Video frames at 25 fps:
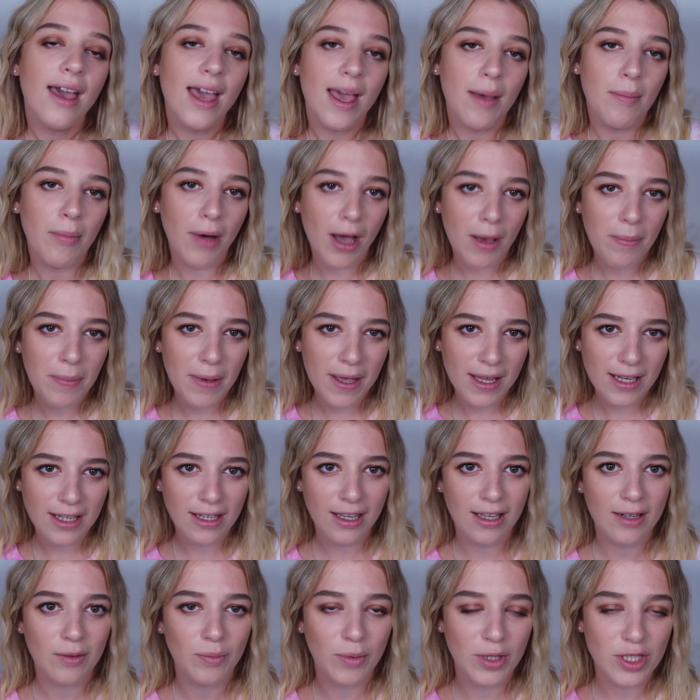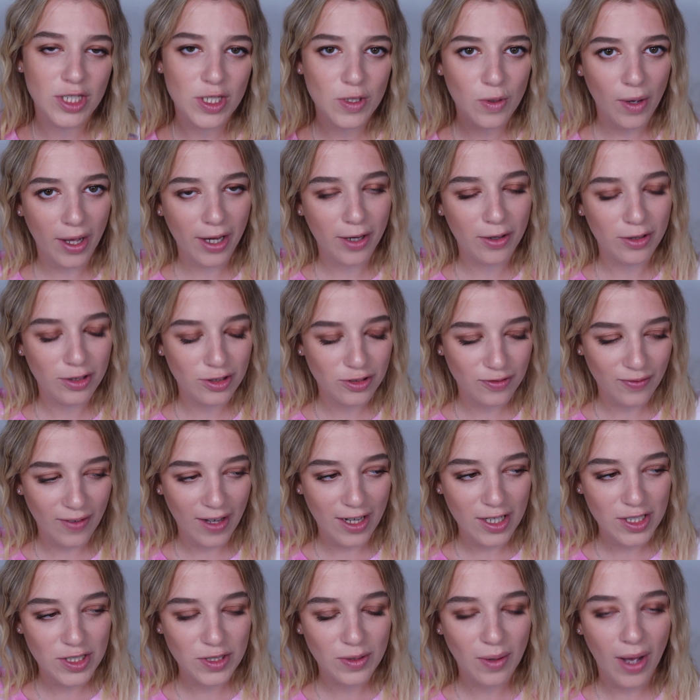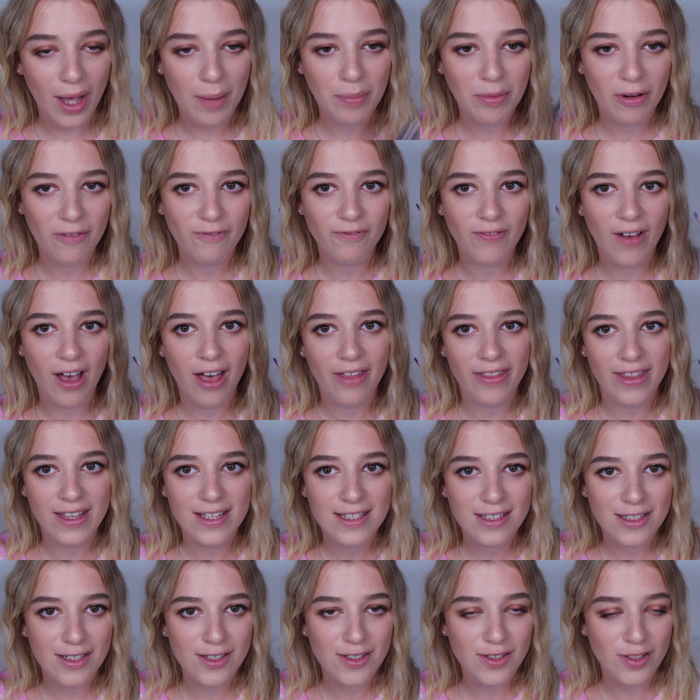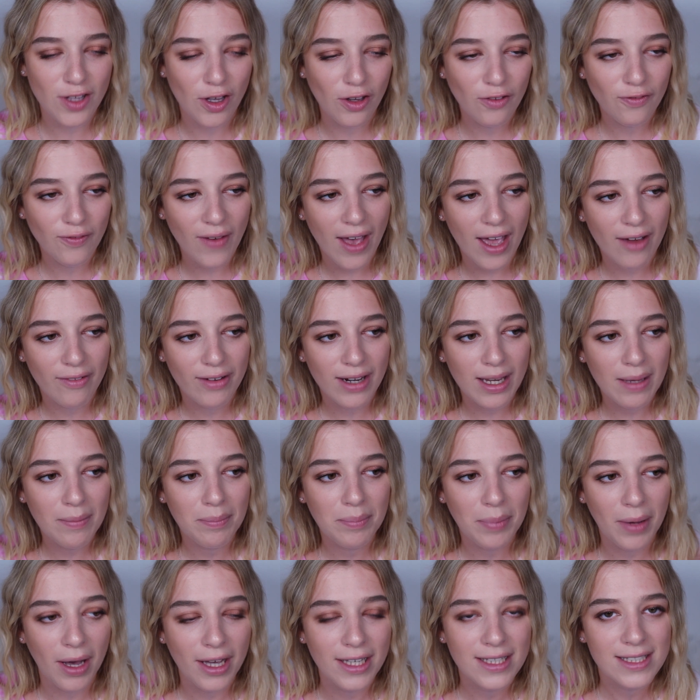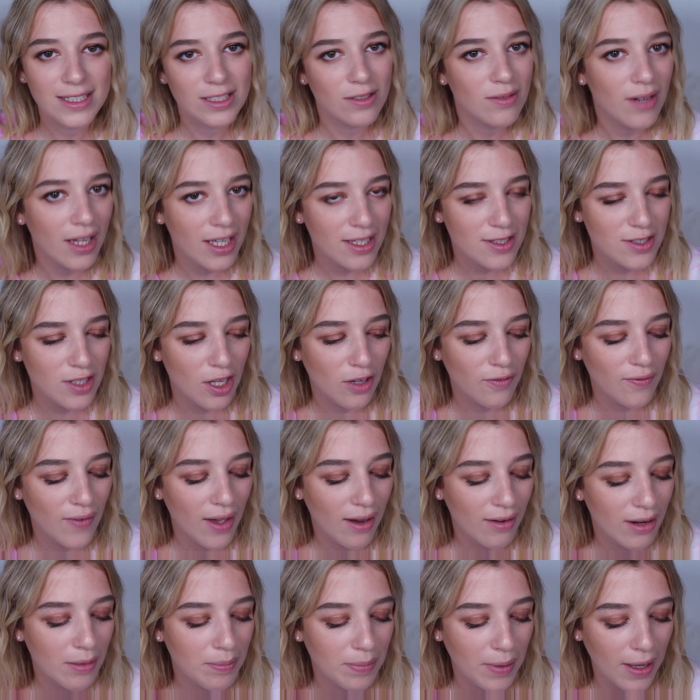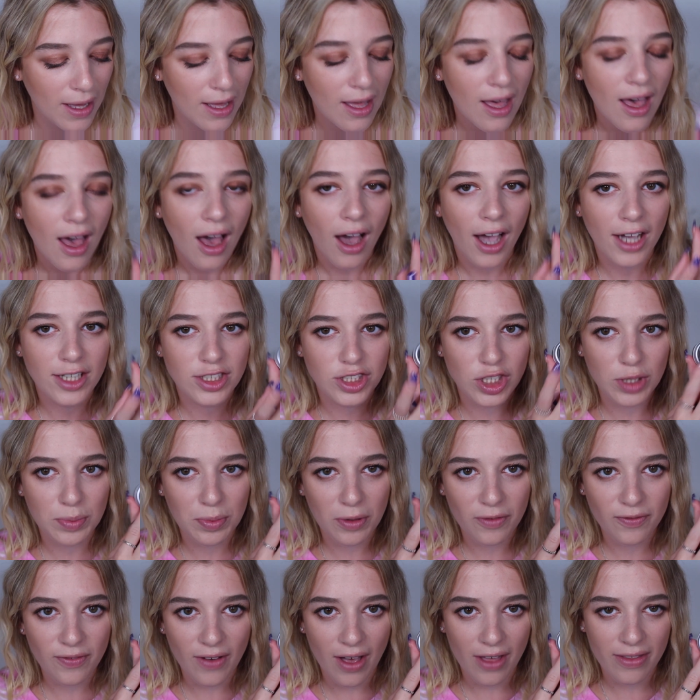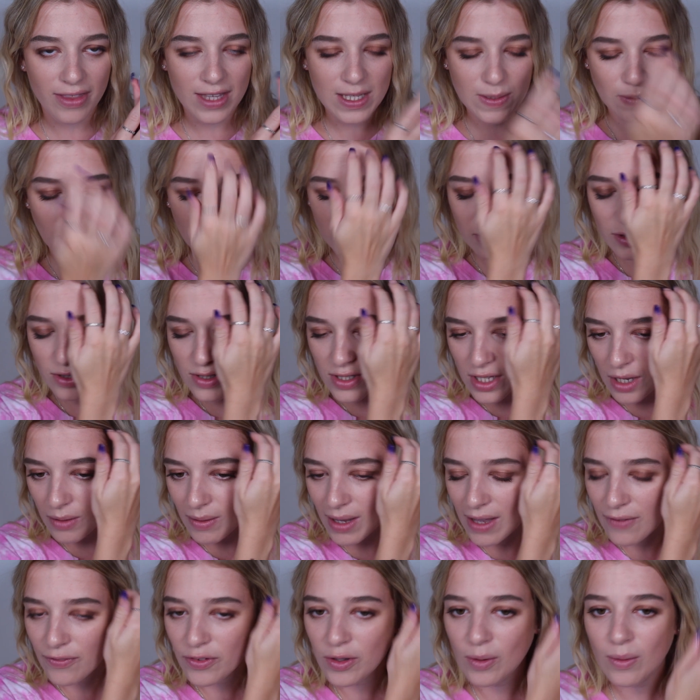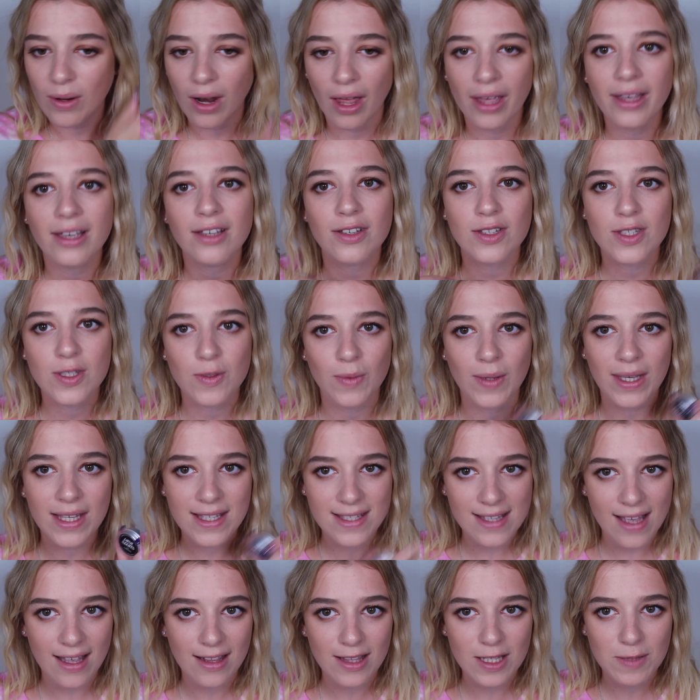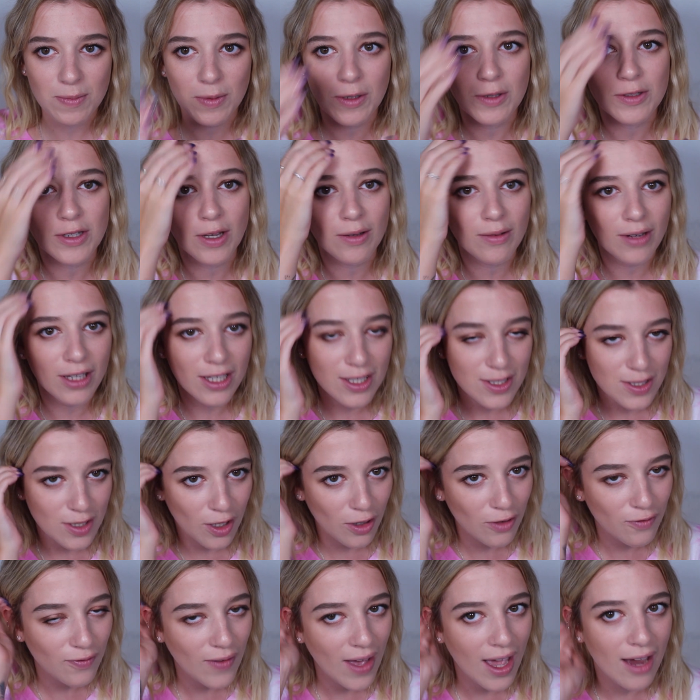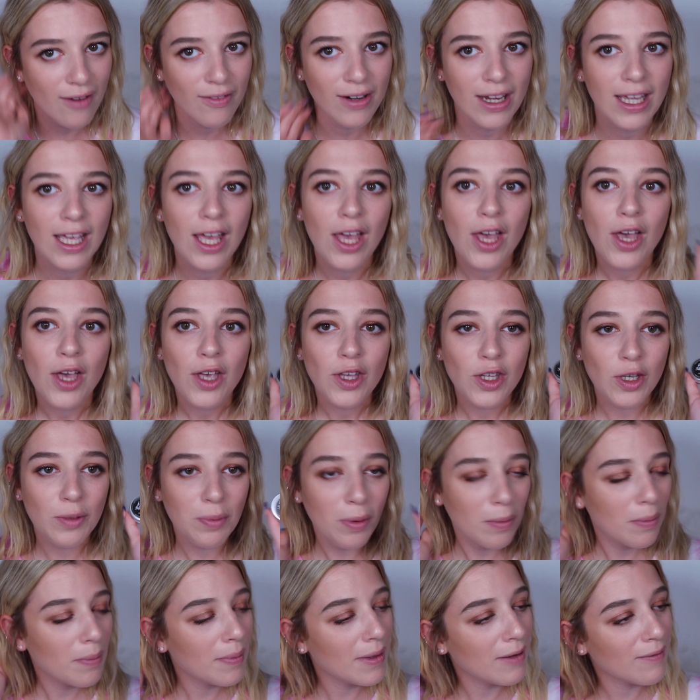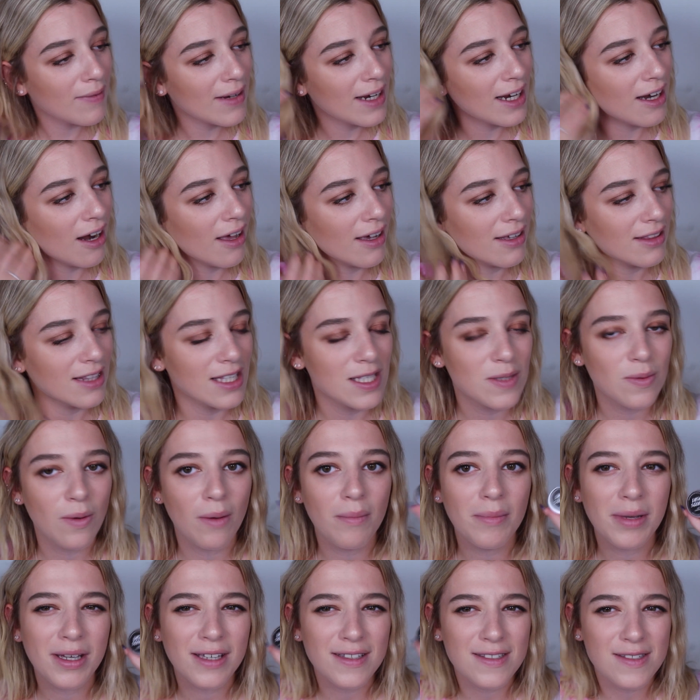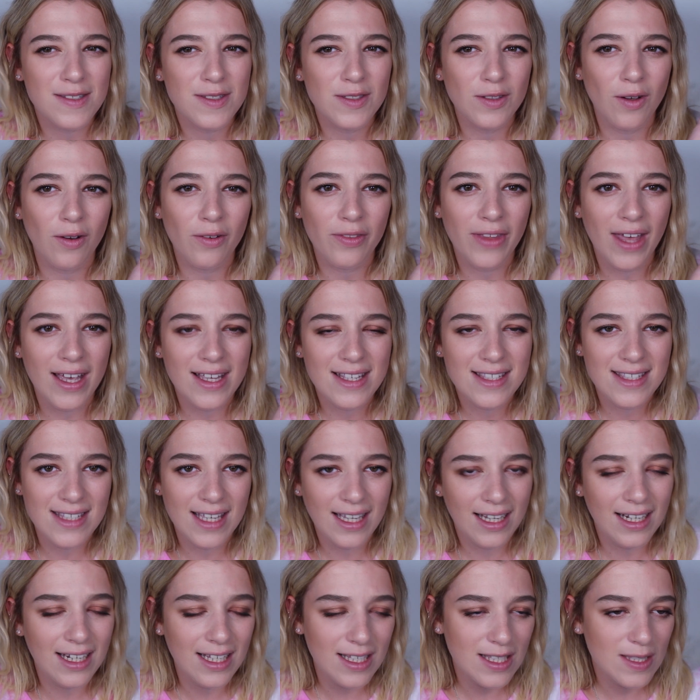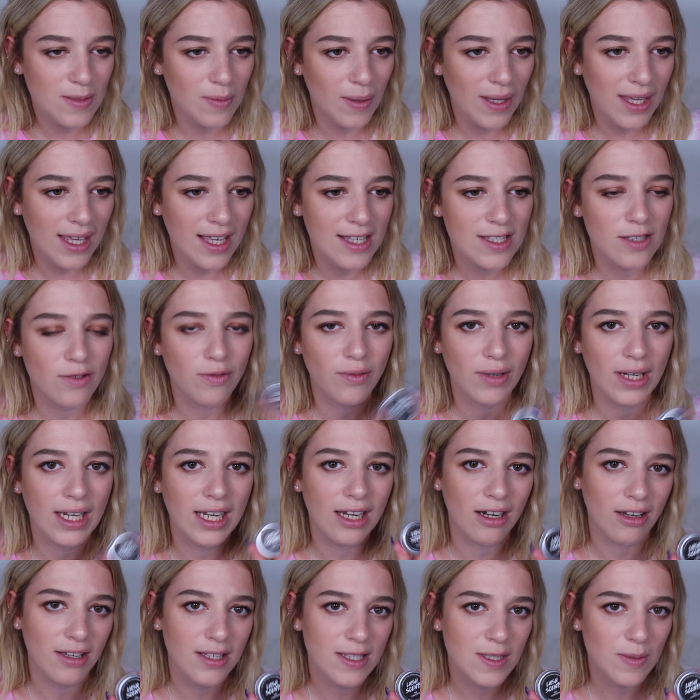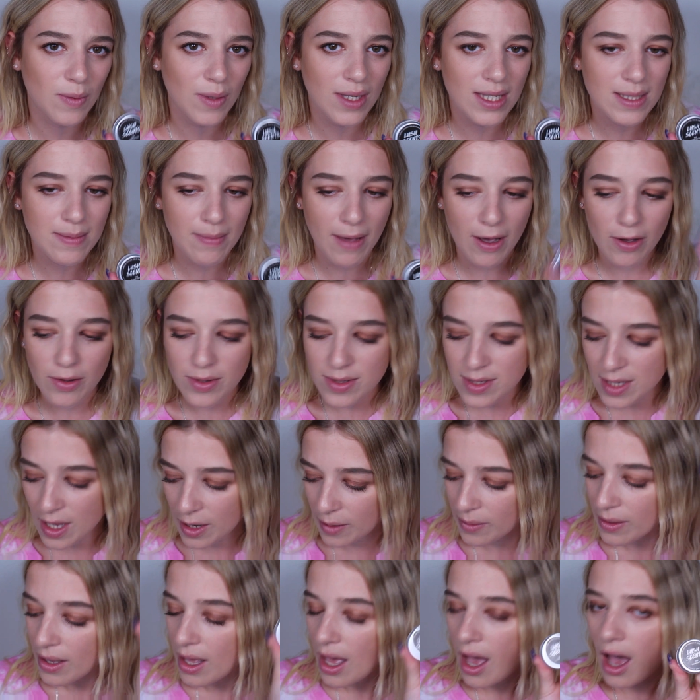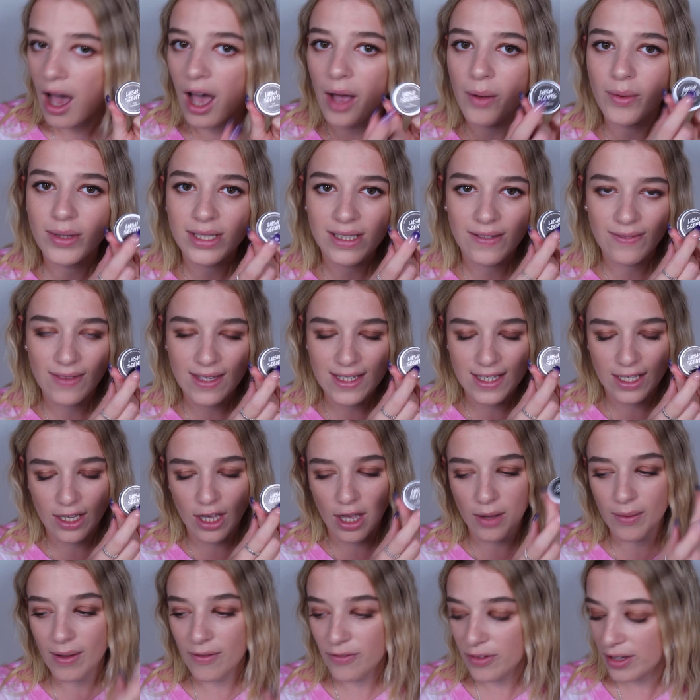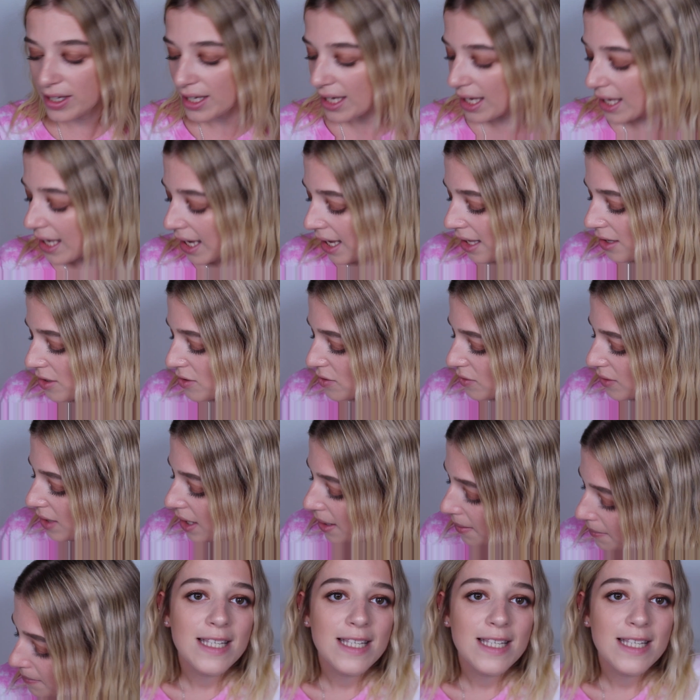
In my opinion, which is quite controversial, I prefer this to Snow Fairy, but I still like Snow Fairy, but I do prefer this one. So if you like sweet scents but you don't like Snow Fairy, you'll probably really like this one because it's not that sickly sweet. It's a really nice sweet smell. So I would give this a go if you can get your hands on it.